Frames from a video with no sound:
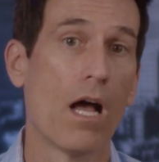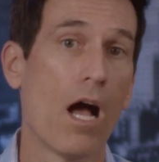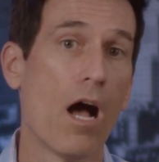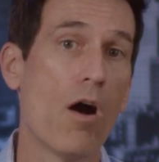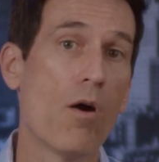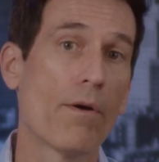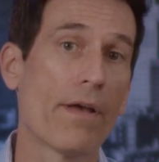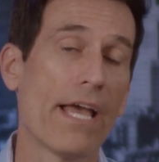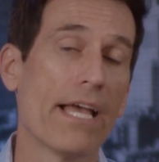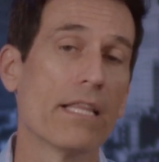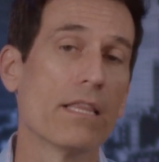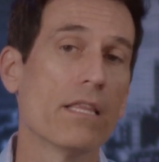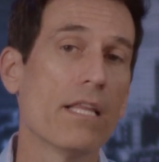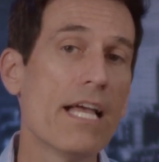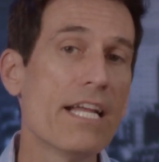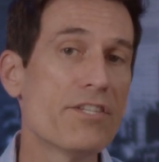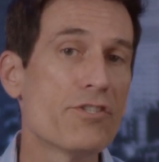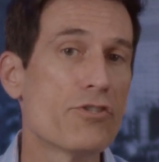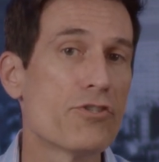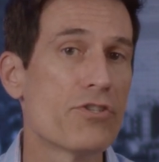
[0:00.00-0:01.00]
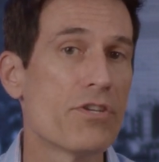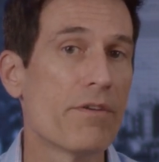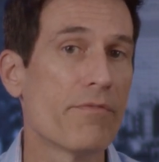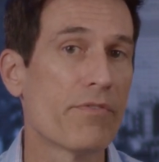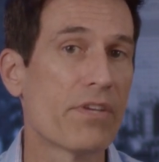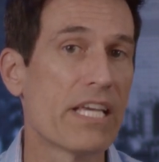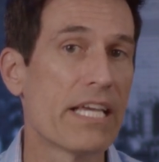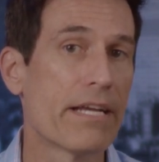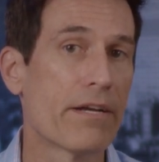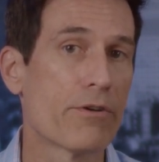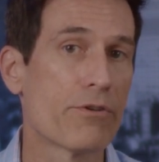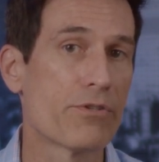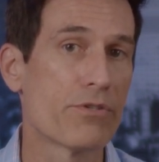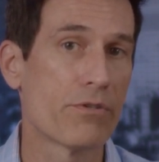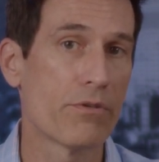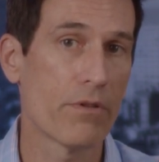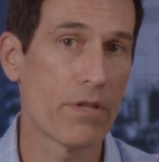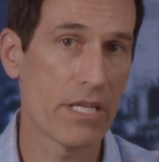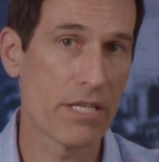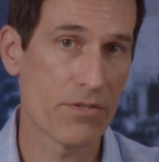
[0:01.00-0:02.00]
Okay, let's shift gears
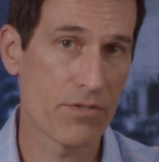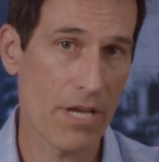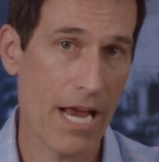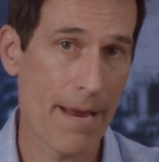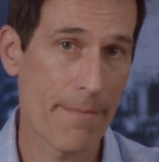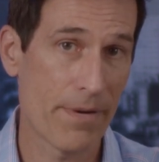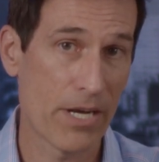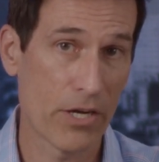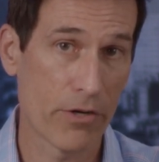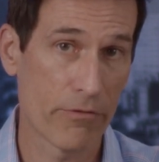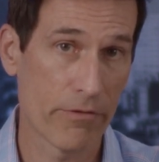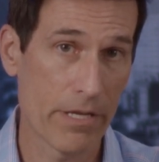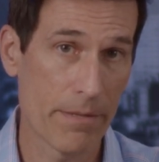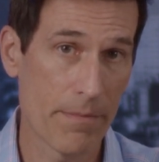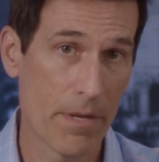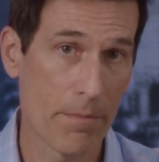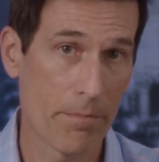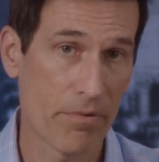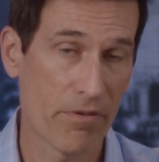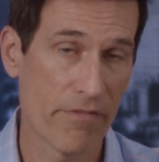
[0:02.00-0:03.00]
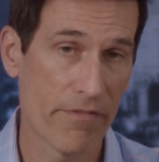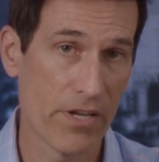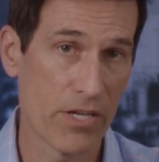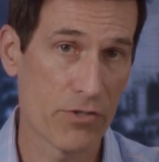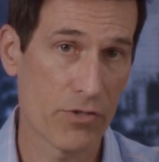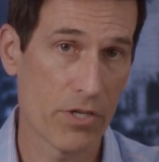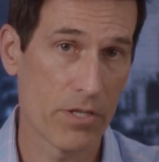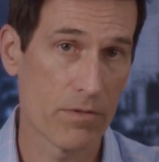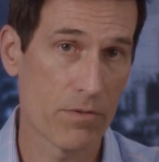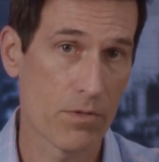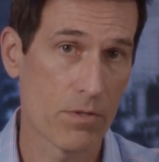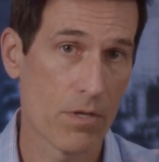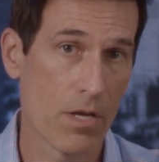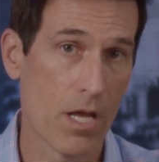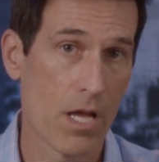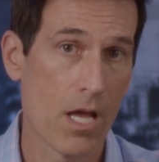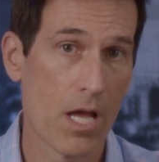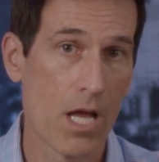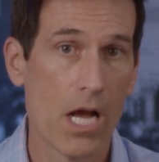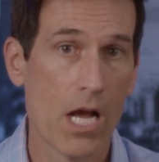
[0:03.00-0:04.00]
to the assignment agreement provisions.
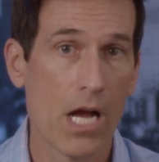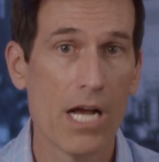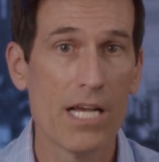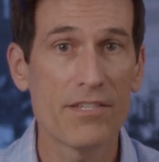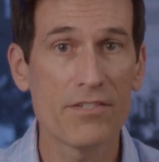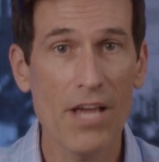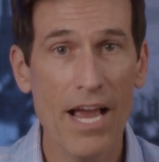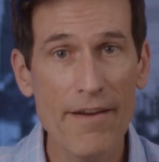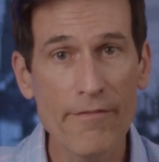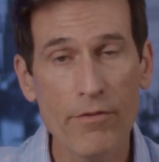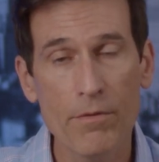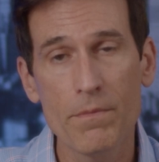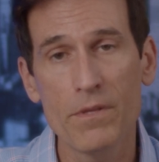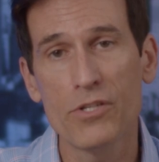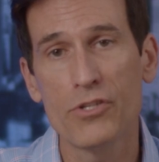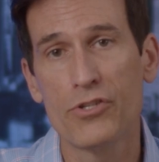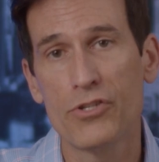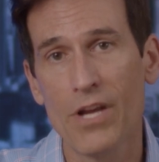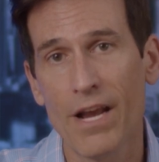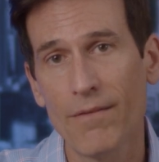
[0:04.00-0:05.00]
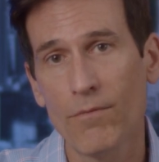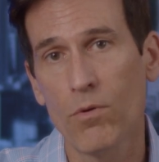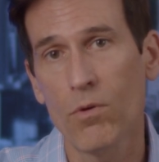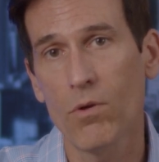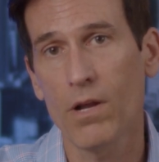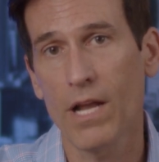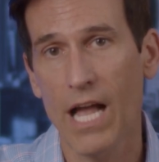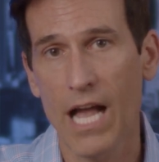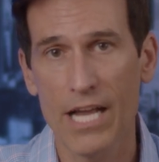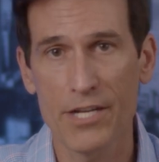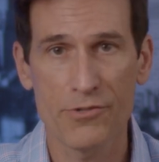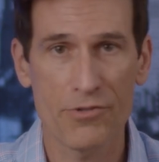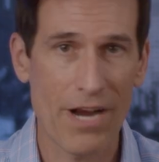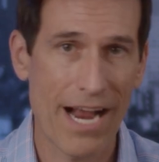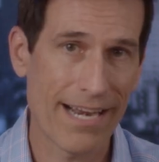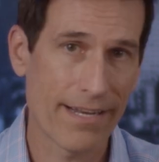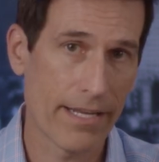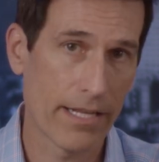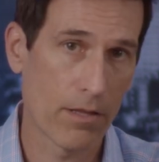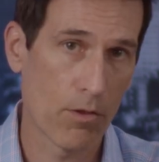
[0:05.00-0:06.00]
Aside from the general
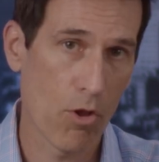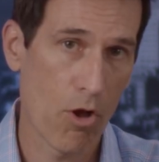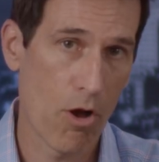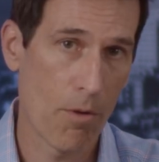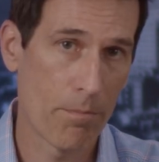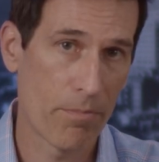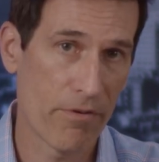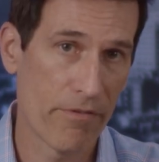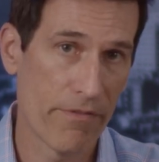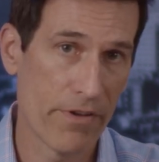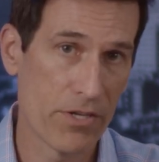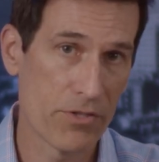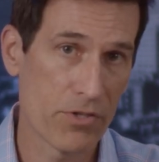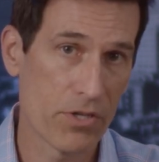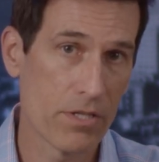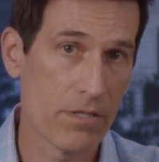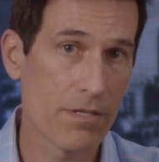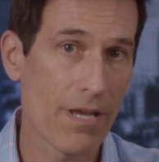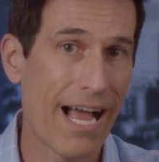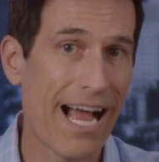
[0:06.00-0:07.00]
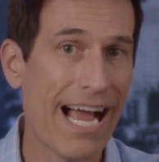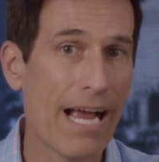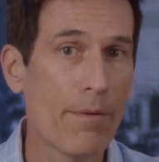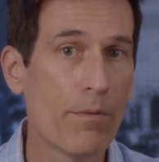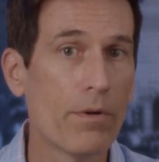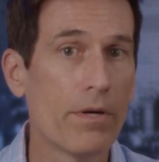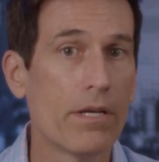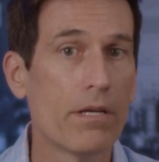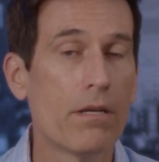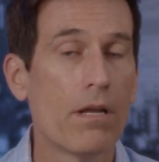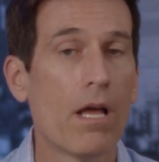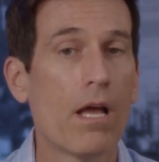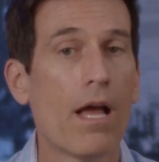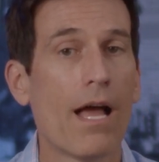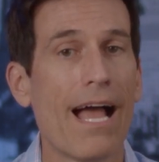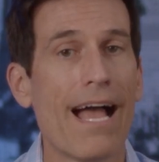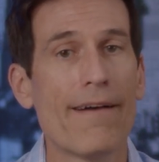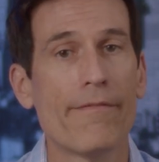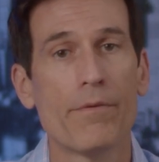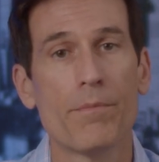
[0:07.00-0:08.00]
contracting law provisions, I would
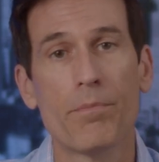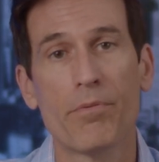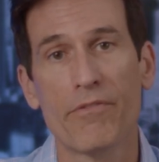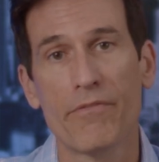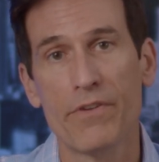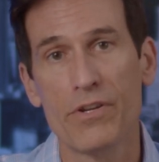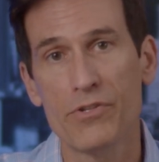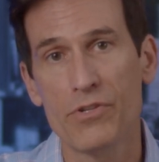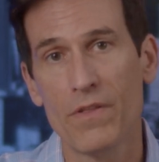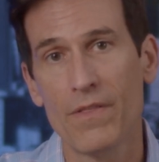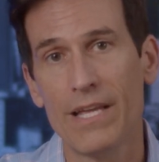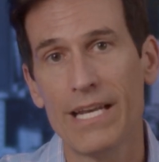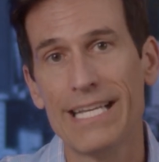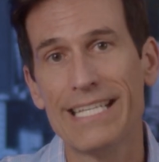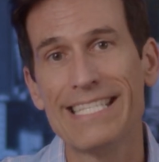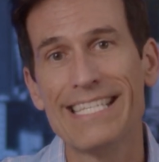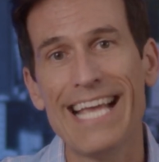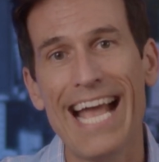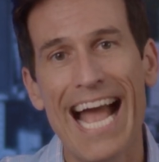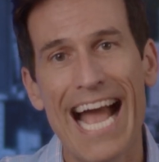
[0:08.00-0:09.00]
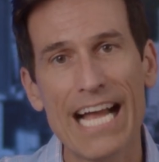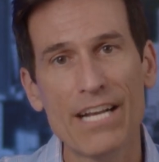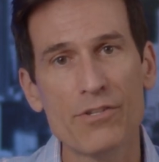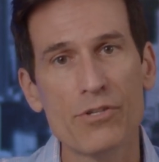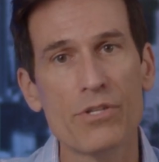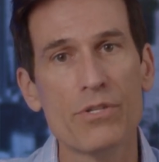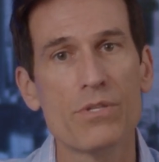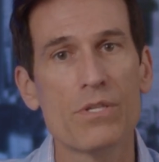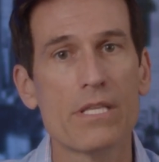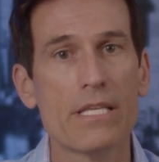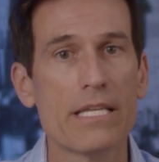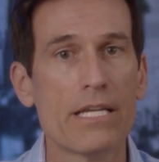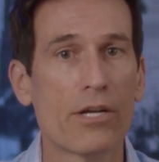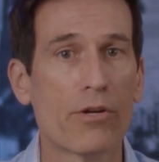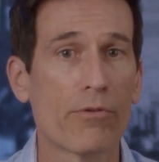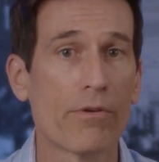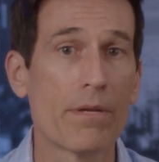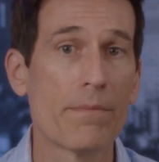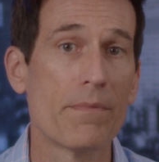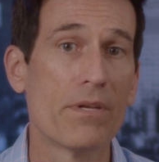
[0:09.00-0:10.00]
have a provision that attaches the
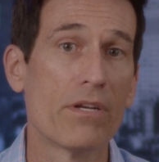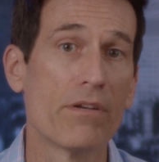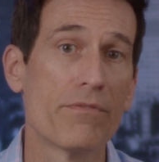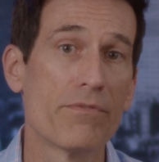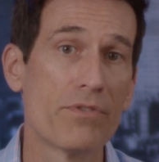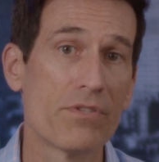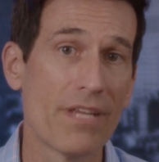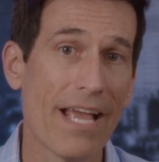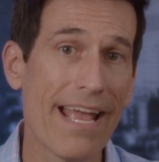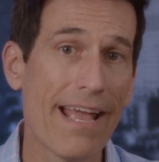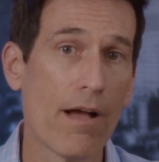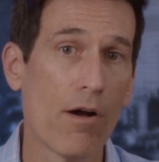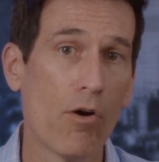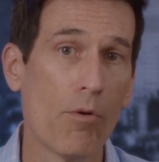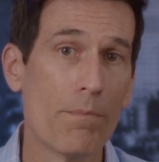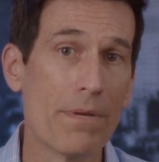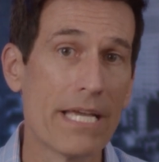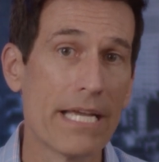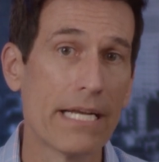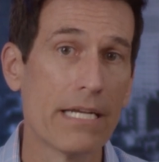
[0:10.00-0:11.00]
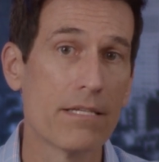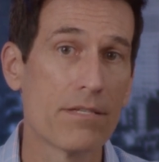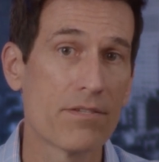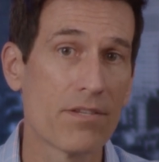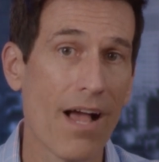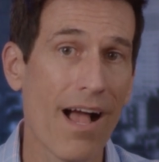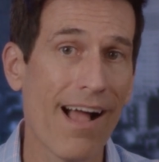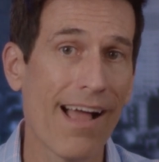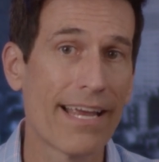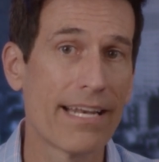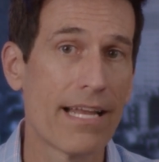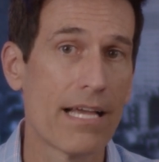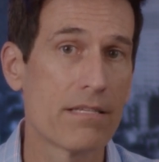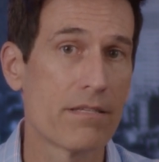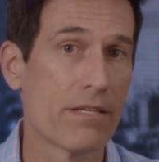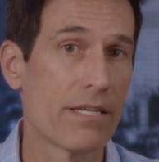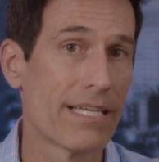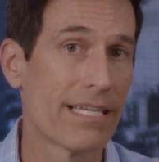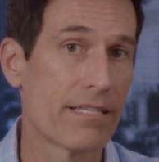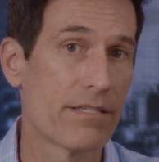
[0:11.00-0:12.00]
agreement of sale being assigned as
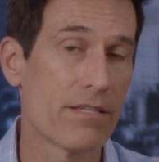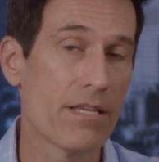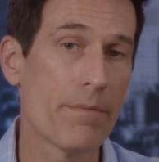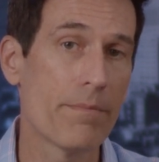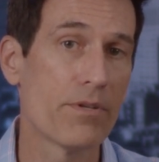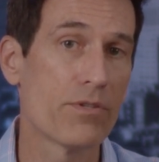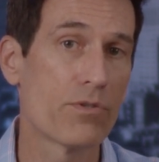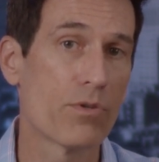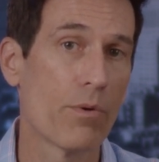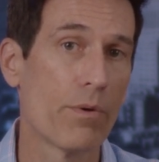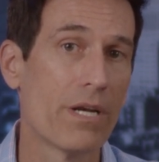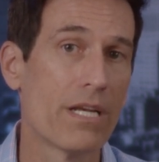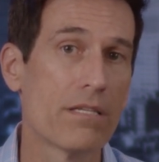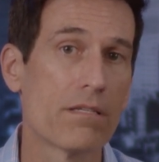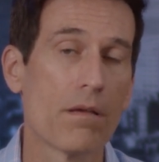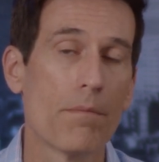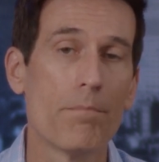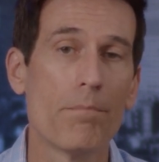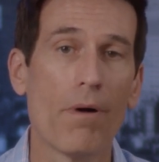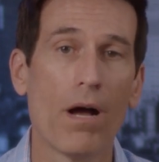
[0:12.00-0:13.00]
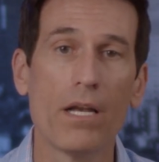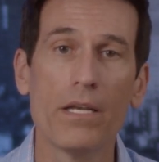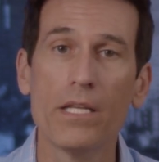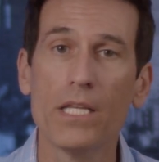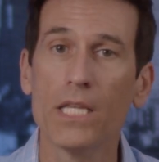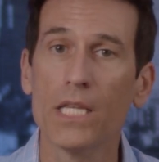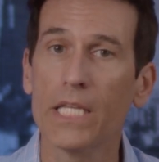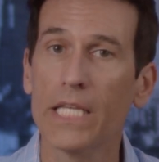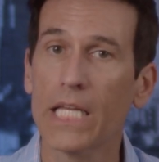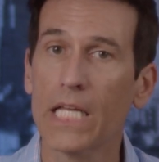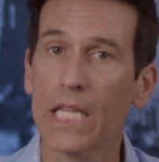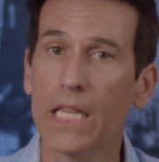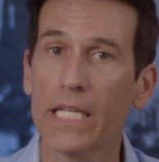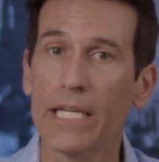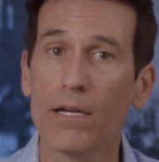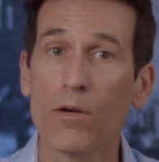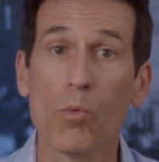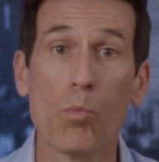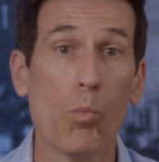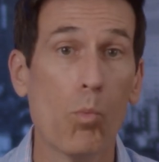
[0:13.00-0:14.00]
an exhibit so it is abundantly
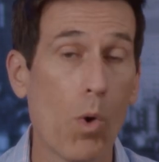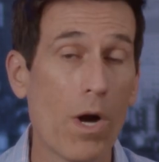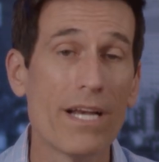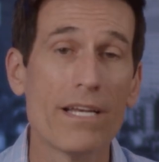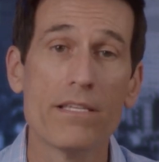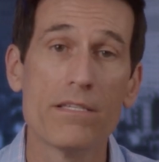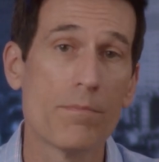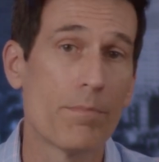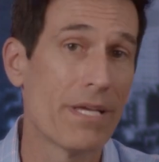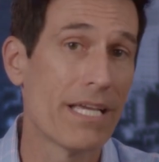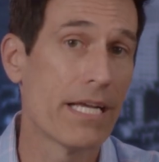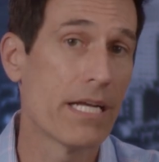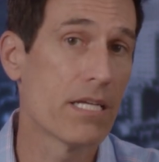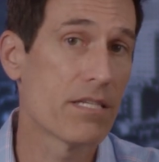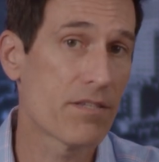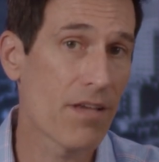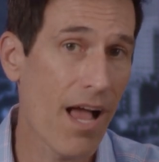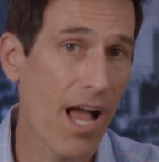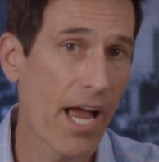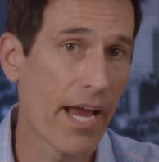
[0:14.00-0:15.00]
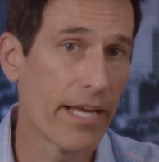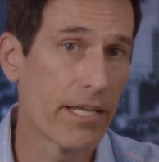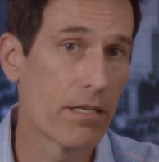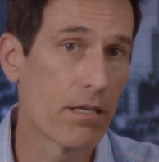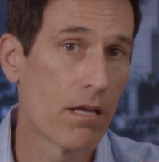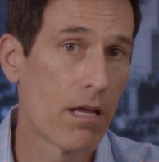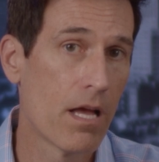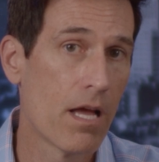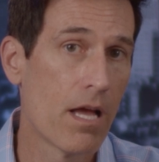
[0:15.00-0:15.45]
clear what is being assigned.